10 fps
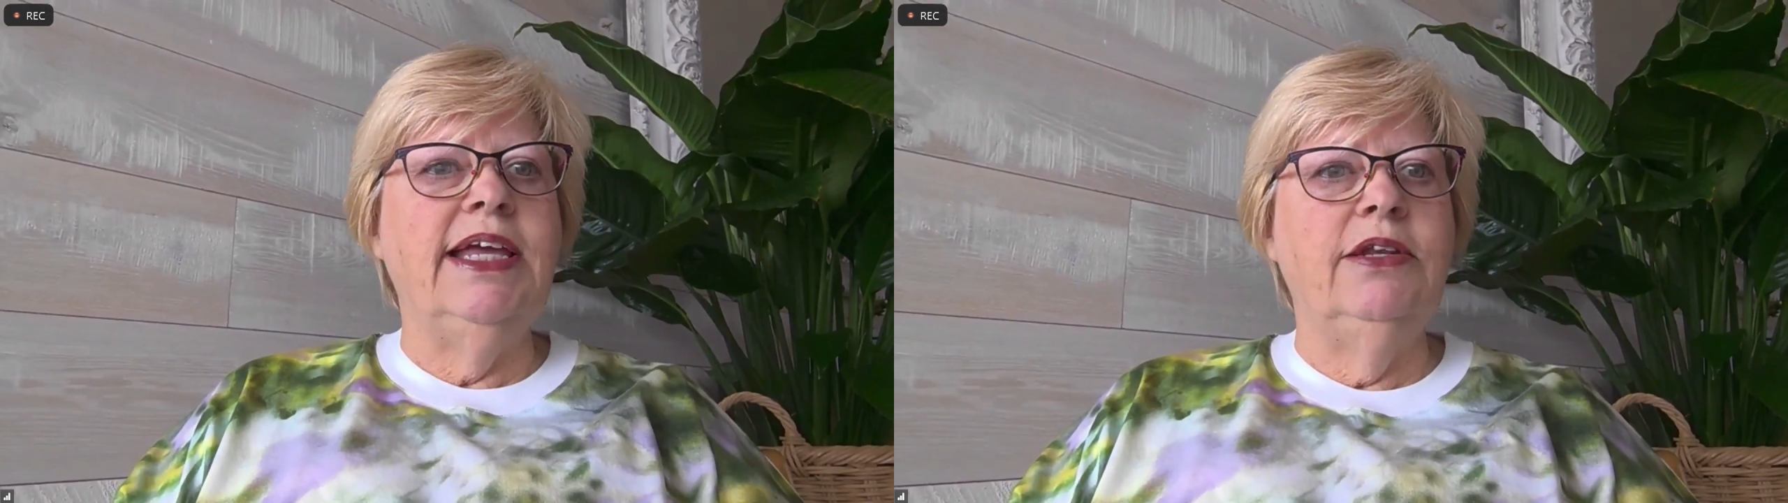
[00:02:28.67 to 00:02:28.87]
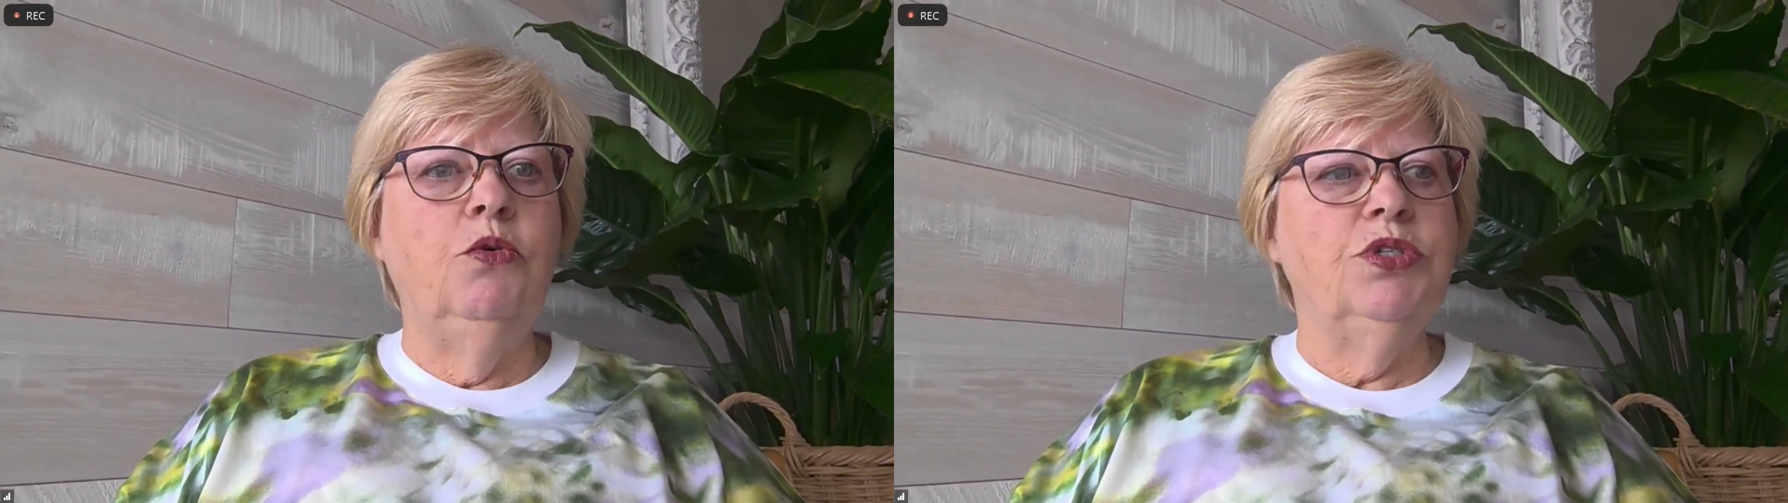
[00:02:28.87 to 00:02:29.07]

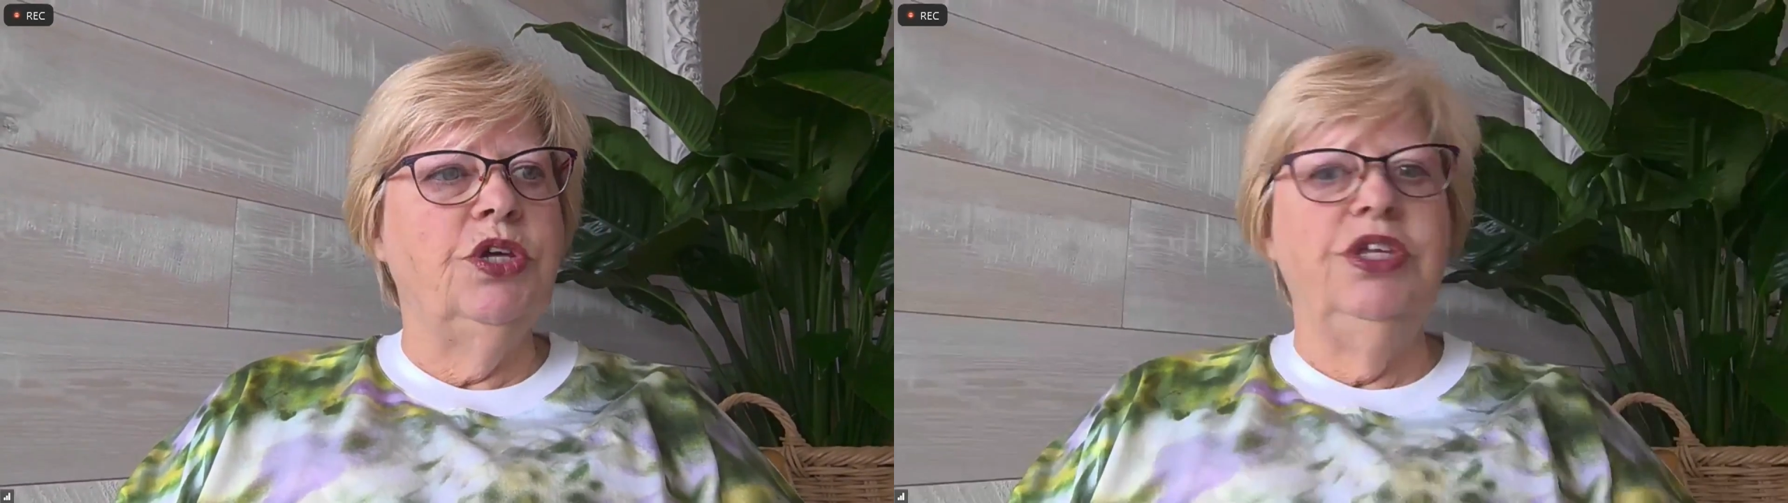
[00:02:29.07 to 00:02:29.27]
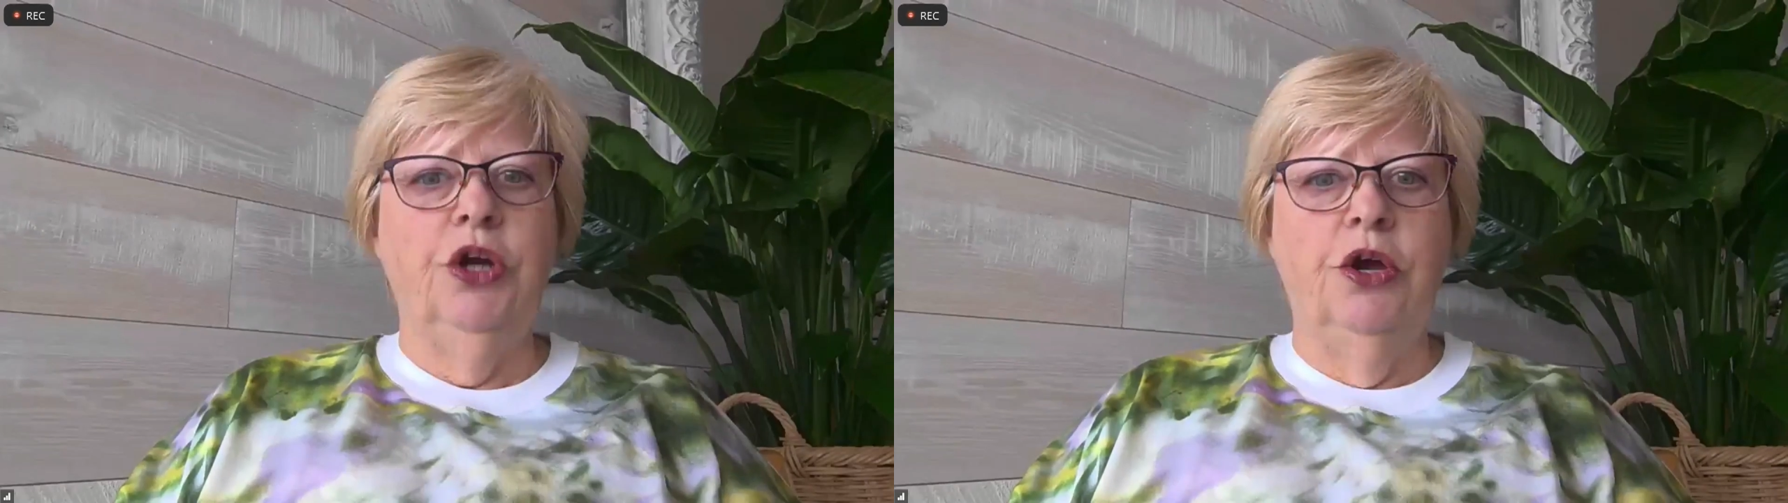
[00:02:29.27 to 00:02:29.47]
And
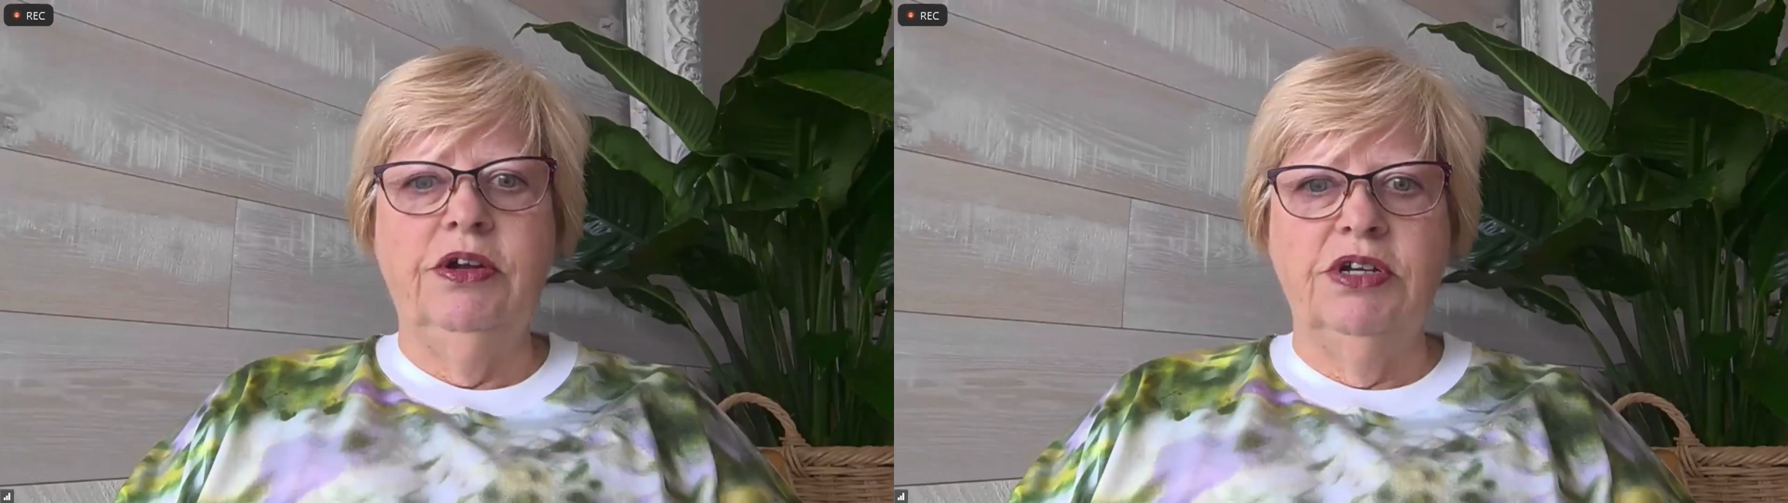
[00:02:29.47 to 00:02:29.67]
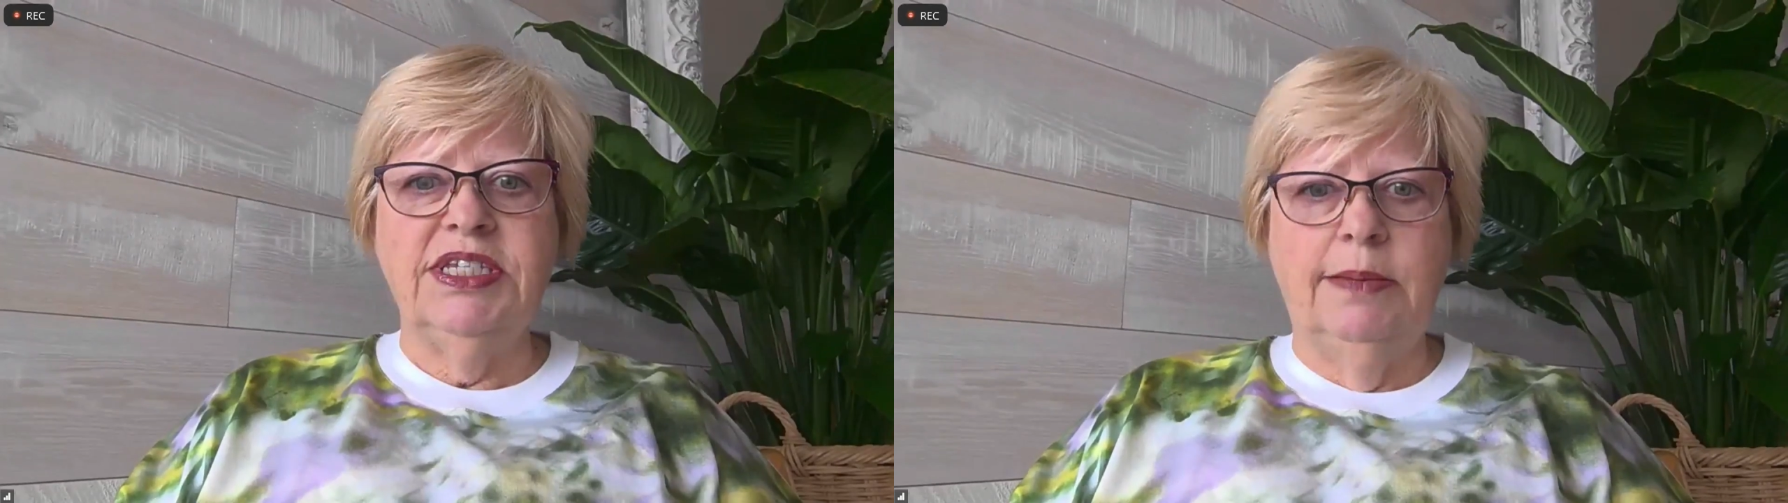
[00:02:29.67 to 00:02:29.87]
also,
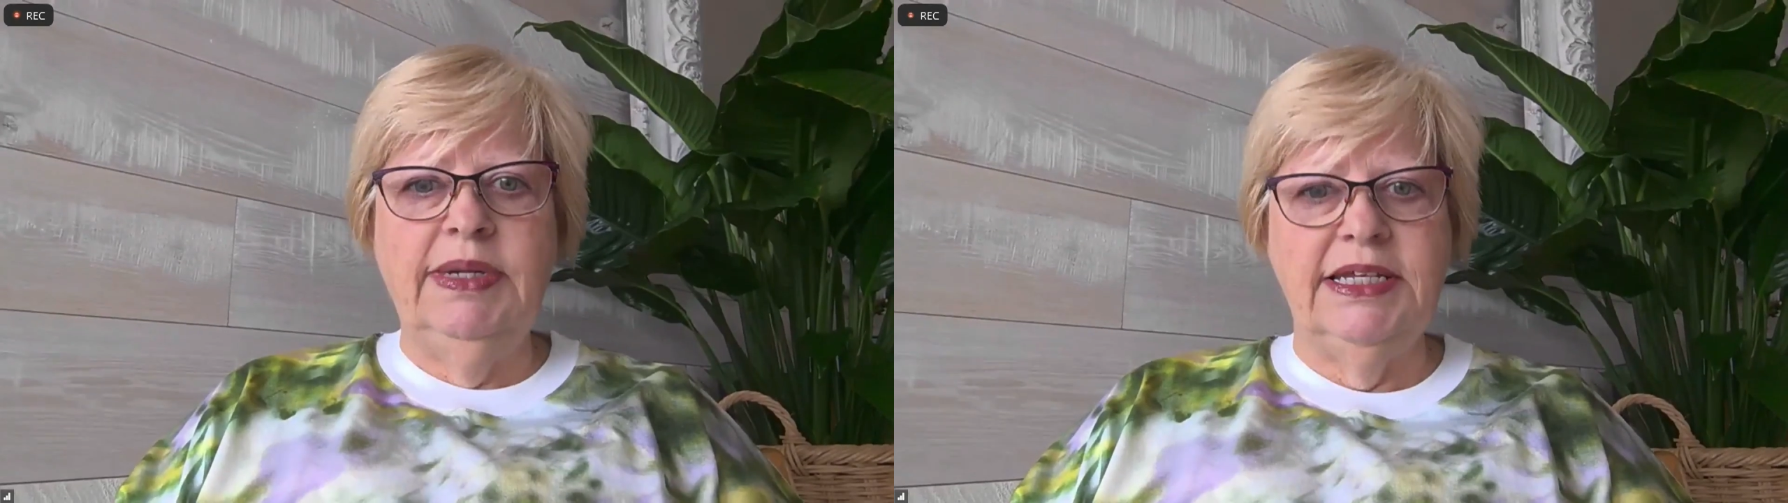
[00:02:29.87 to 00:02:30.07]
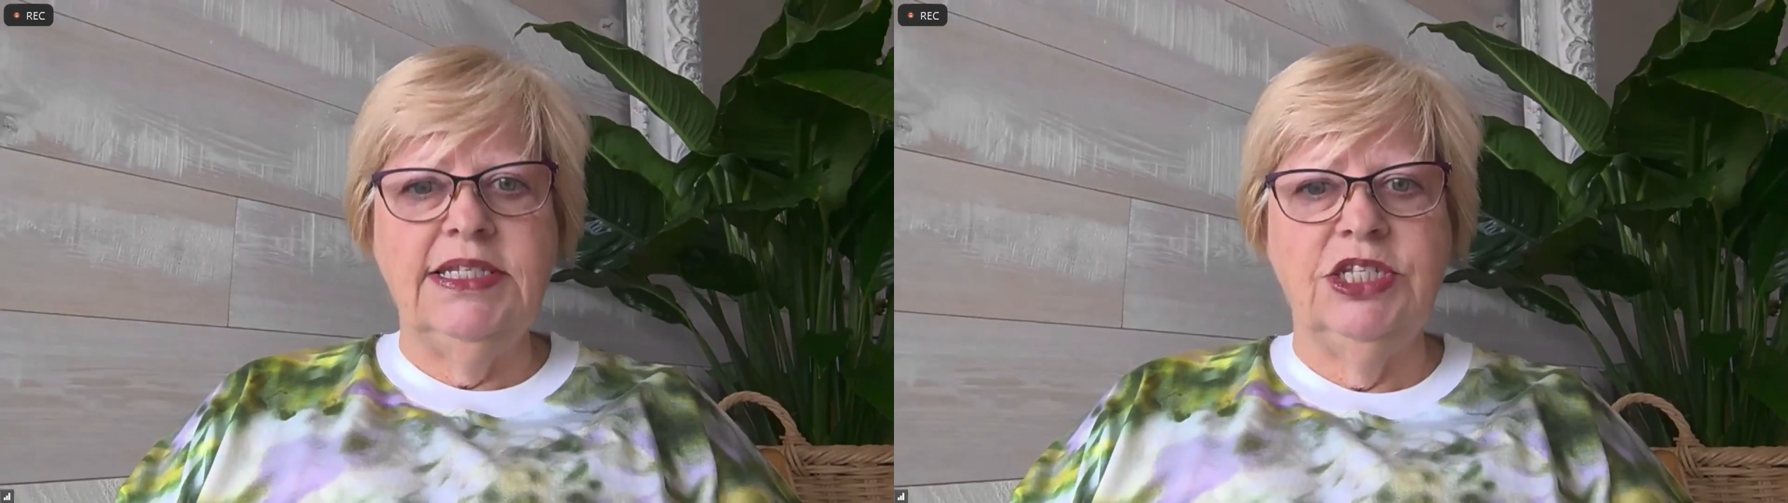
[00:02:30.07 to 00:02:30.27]
there are
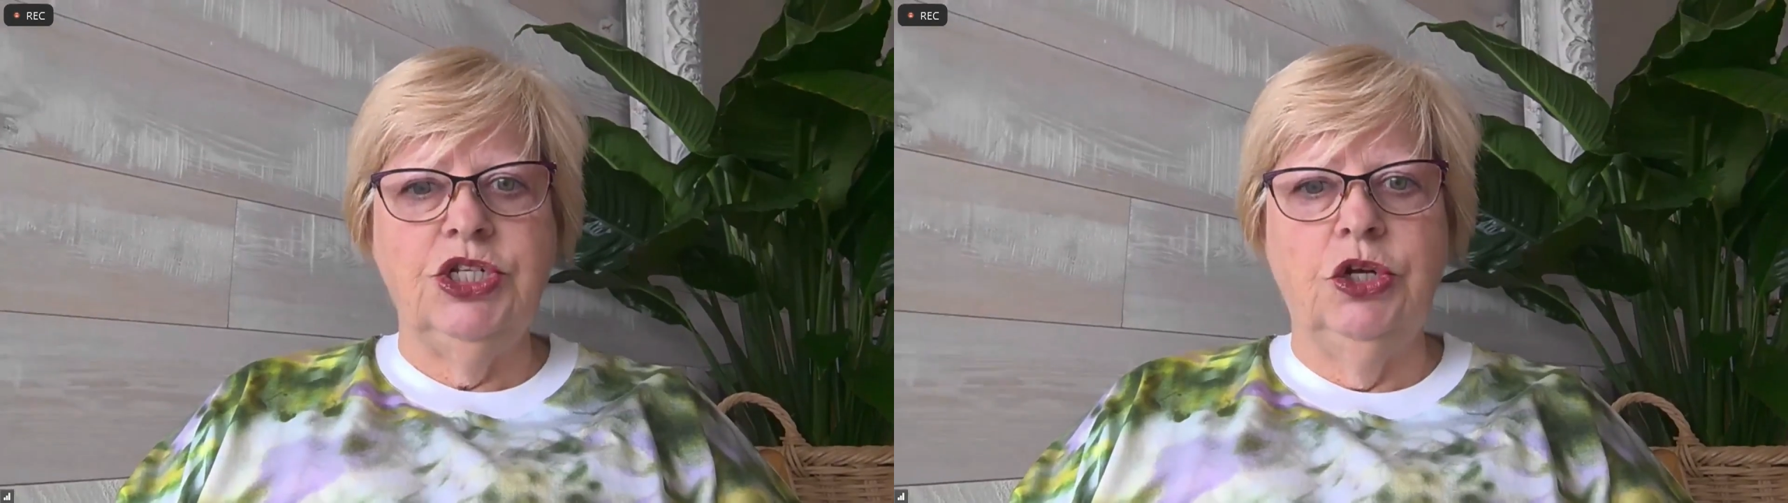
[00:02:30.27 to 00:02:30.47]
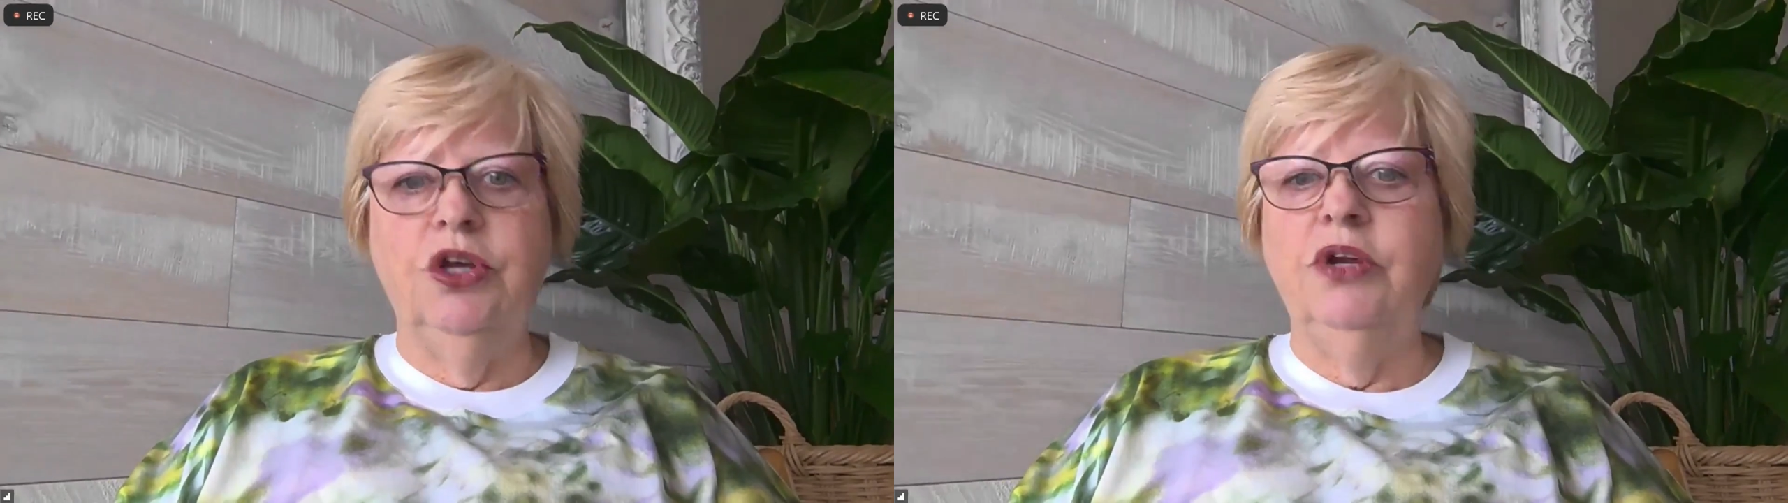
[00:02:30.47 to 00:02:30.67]
some
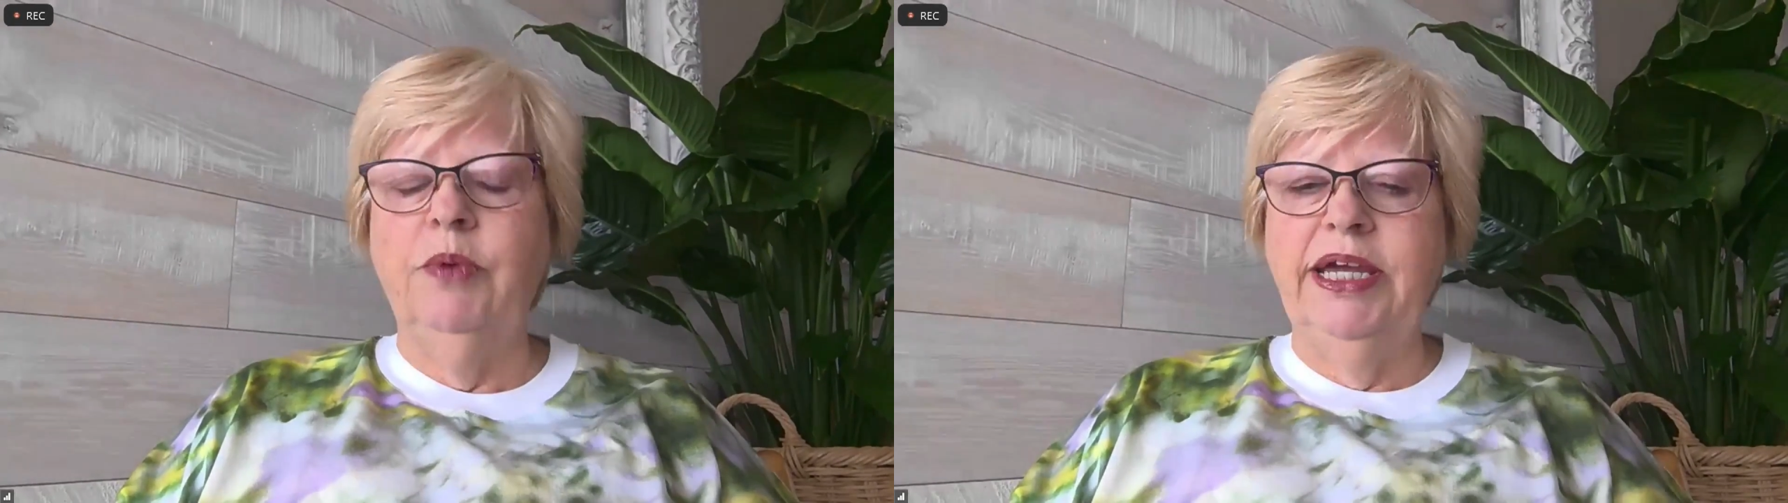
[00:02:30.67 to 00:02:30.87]
lessons to learn